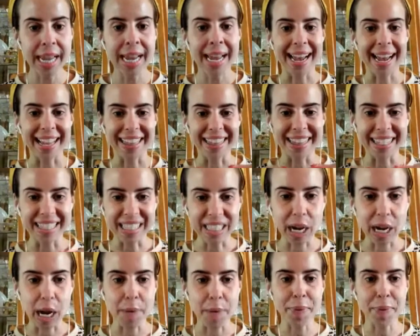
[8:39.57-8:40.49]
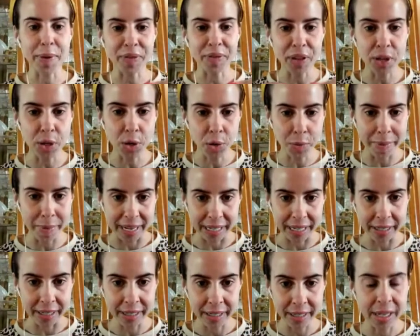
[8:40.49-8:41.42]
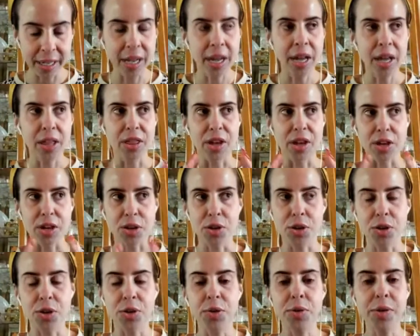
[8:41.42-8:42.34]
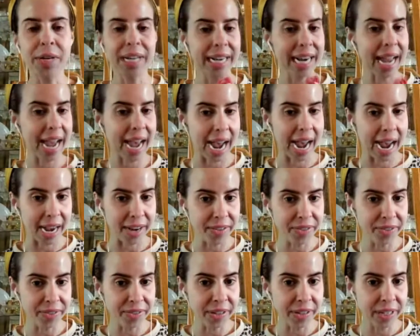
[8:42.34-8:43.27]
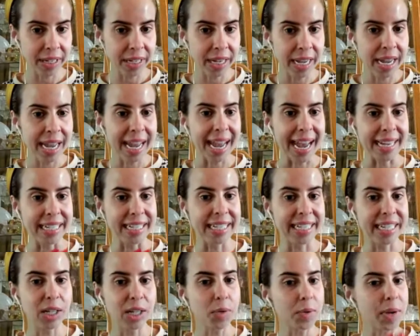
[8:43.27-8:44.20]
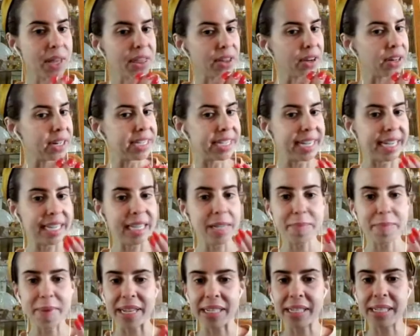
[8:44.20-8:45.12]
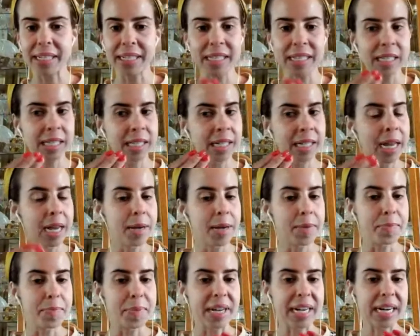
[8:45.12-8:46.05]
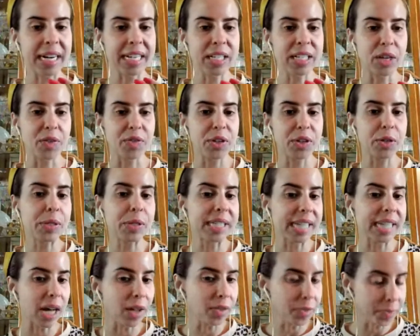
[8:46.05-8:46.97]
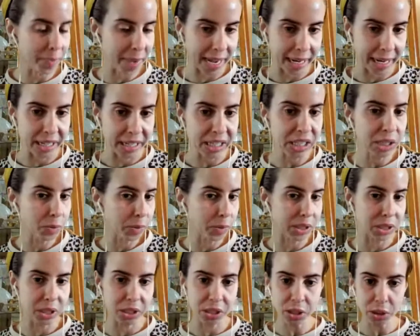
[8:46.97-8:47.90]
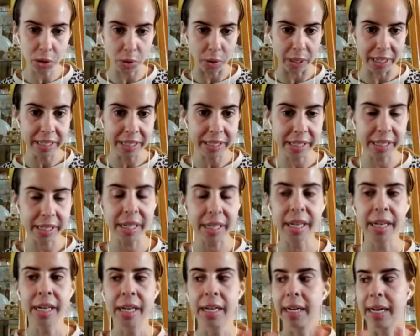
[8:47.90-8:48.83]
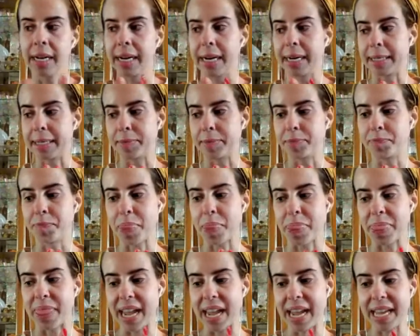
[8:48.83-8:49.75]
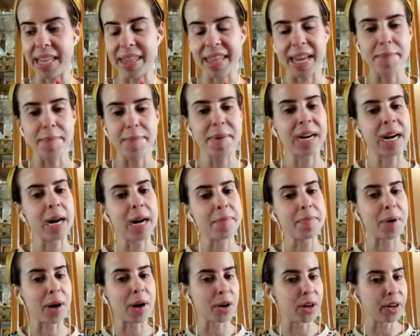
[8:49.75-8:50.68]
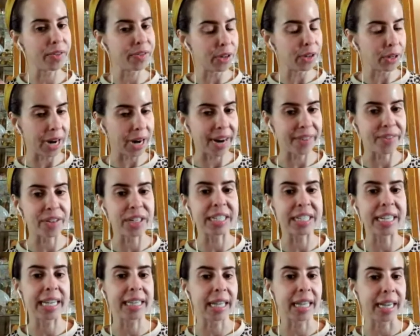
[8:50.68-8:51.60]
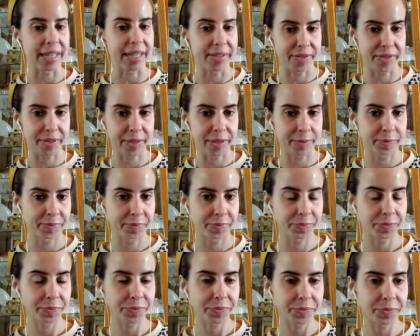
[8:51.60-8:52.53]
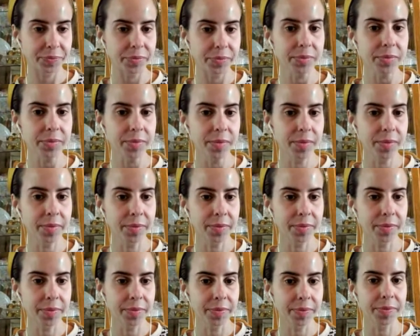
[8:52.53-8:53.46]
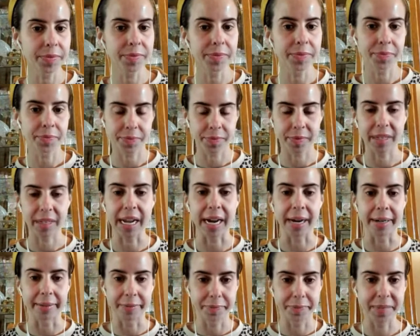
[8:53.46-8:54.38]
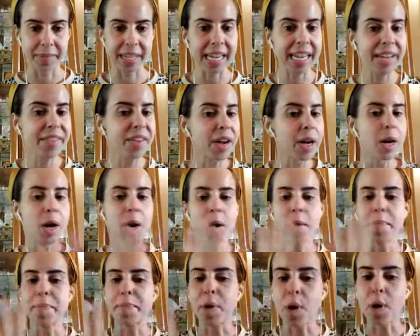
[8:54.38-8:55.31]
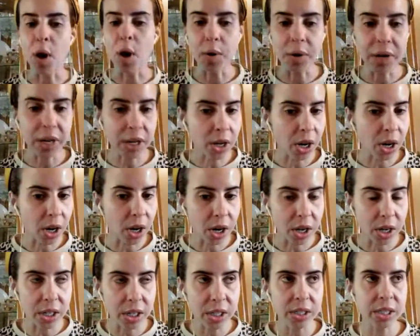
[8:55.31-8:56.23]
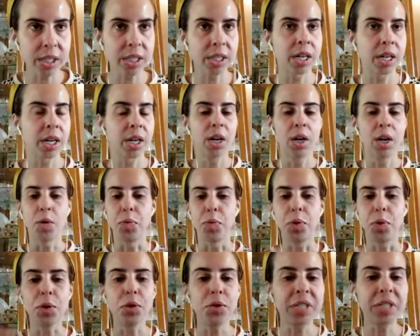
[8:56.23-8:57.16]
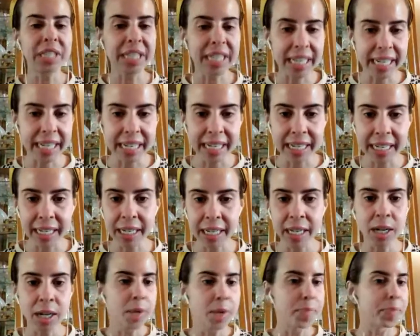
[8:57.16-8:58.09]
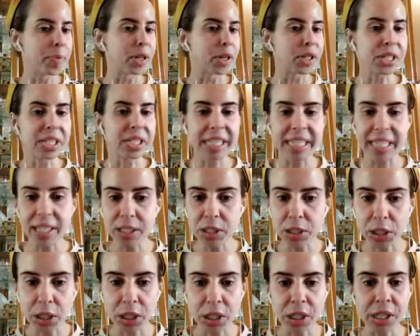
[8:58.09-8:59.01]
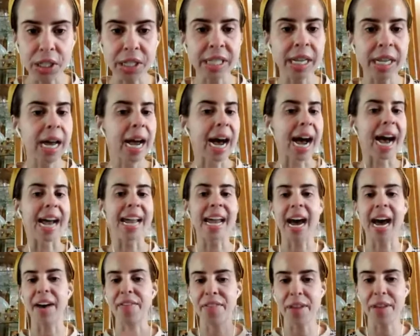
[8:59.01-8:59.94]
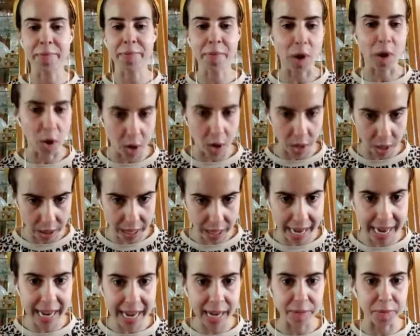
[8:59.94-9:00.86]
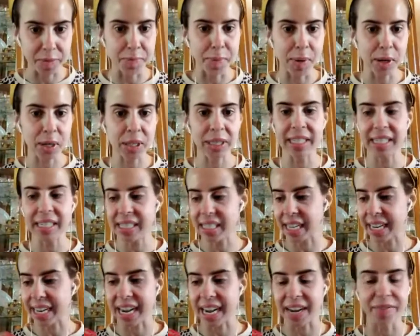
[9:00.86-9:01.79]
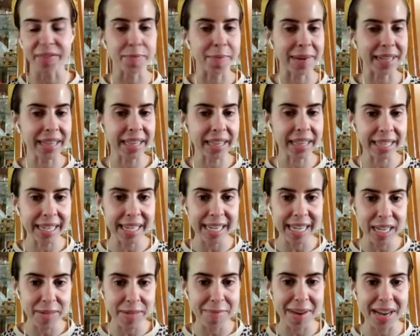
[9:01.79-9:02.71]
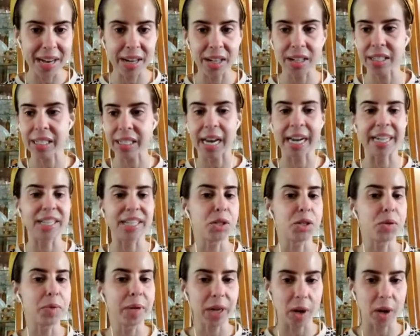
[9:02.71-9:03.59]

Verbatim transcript: and the type of human that you can have and deal with on a daily basis. Because if you self-manage, which is a choice, they become part of your everyday life. Yeah, they do. Exactly. Yeah. That's a really good way to look at protocols, routine, procedures. Yes. I have them all. I have booklets. I have monthly emails. I do it